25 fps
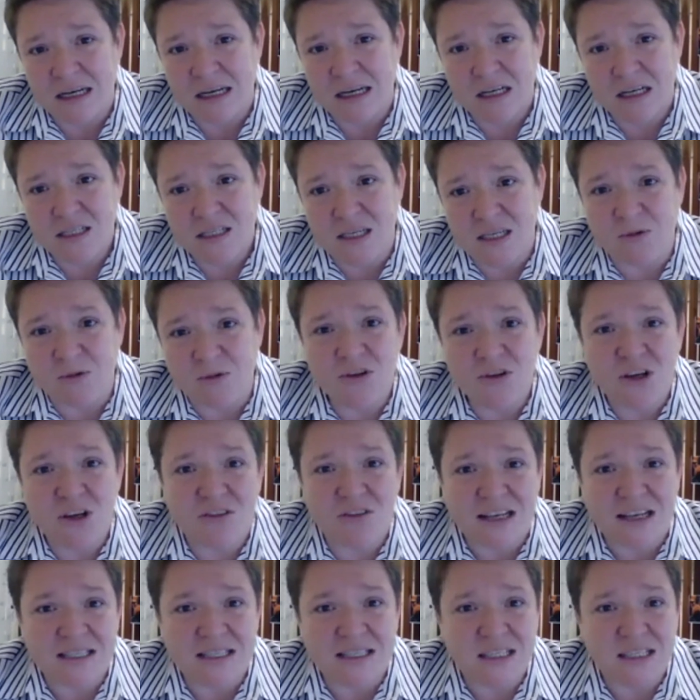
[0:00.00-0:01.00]
Some of you
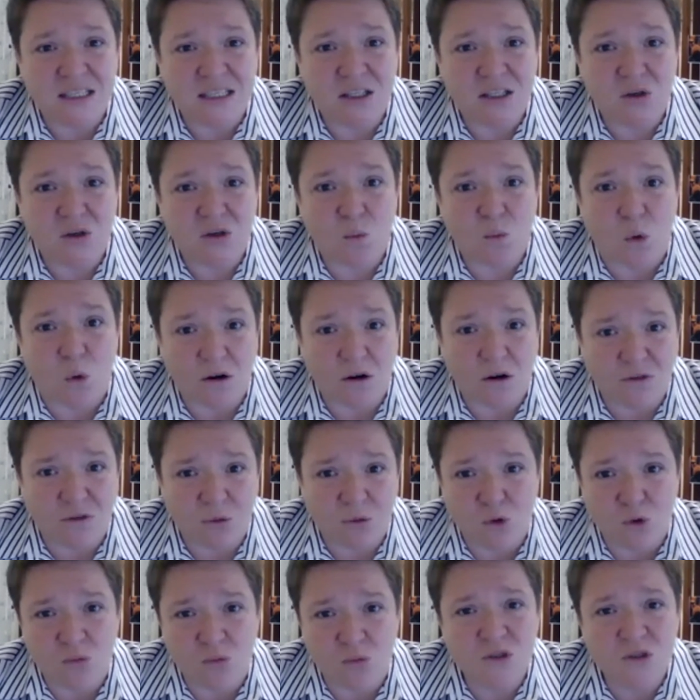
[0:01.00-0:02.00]
have had to work
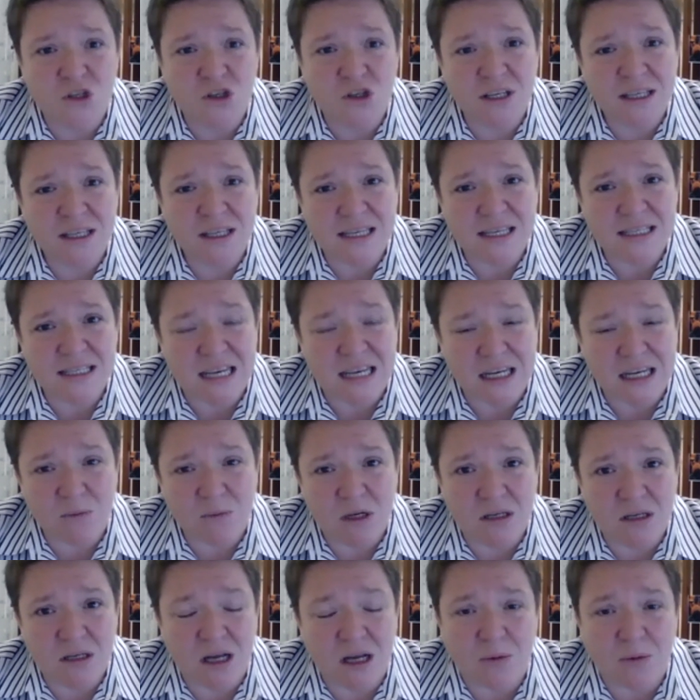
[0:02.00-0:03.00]
from home during this time,
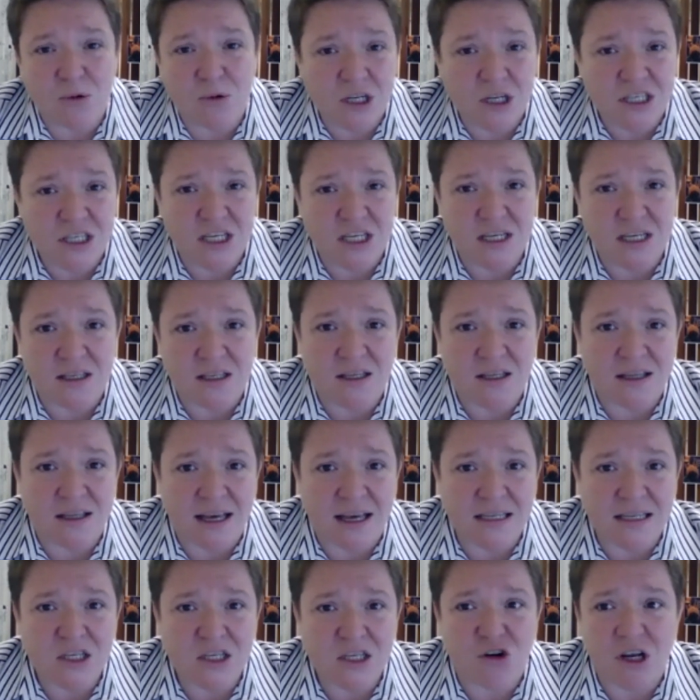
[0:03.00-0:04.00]
and I appreciate that
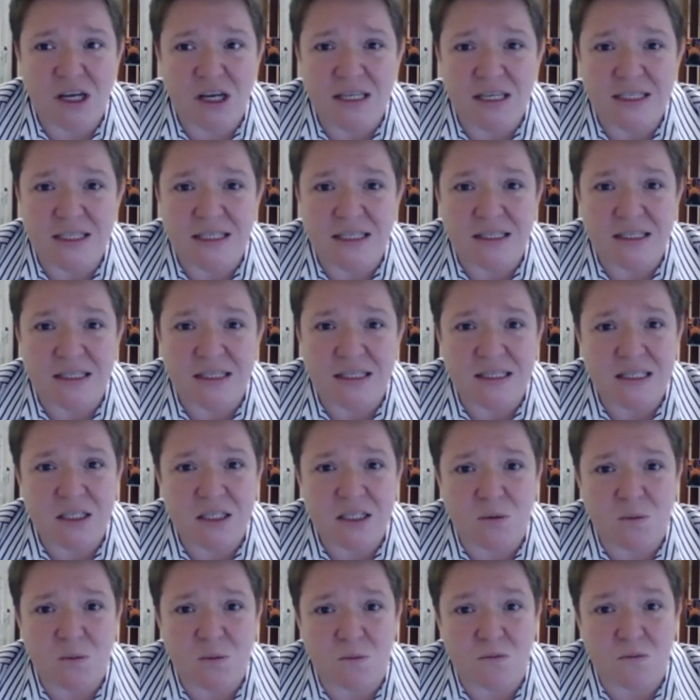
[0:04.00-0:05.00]
that's created
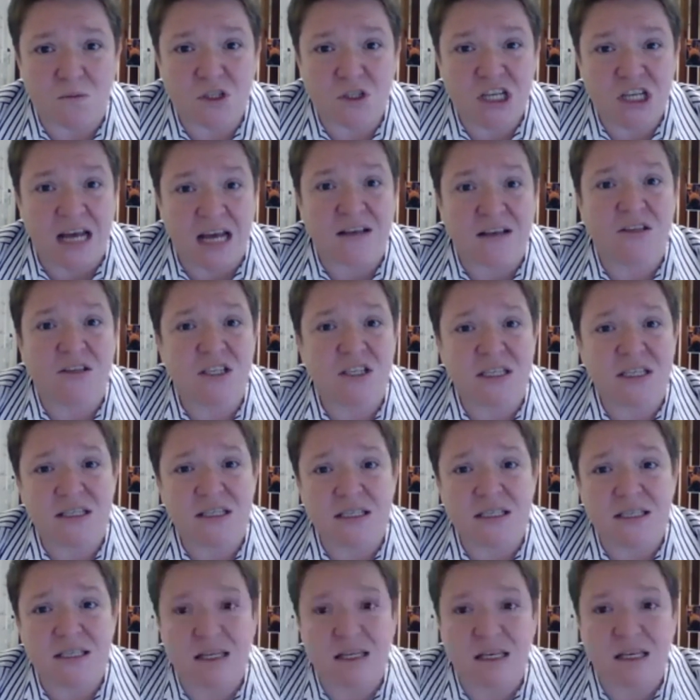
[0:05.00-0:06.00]
some
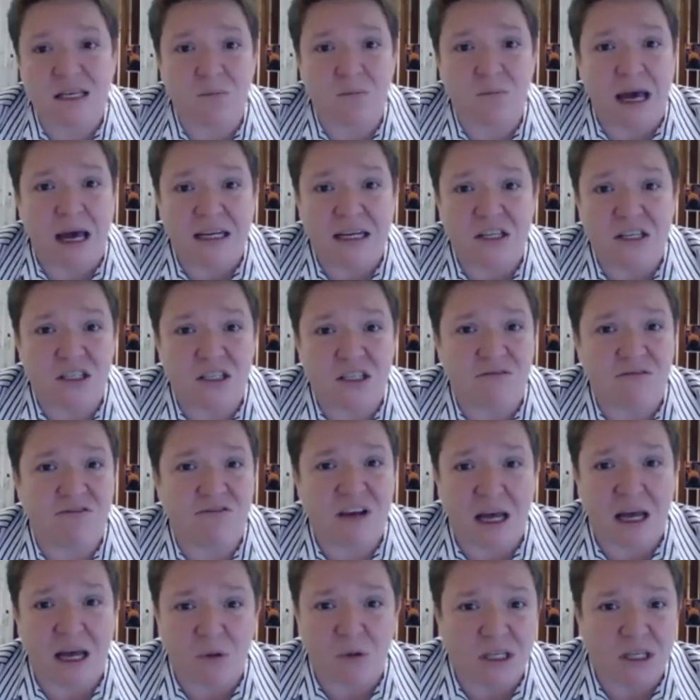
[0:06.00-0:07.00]
challenges in managing
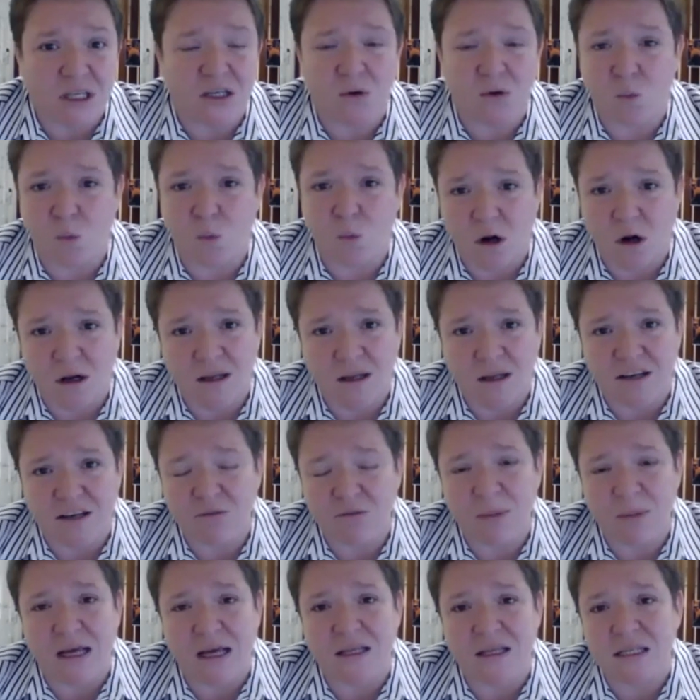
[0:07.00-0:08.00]
family and
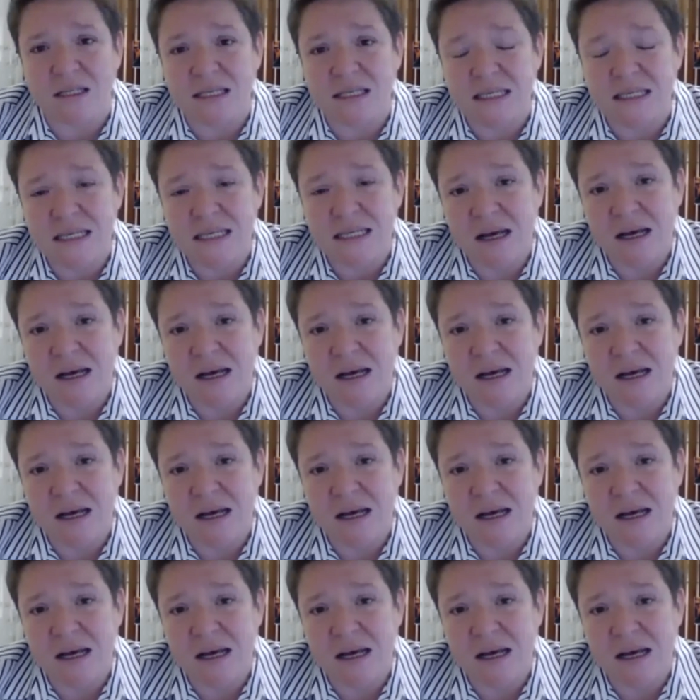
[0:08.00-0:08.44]
work-life balance.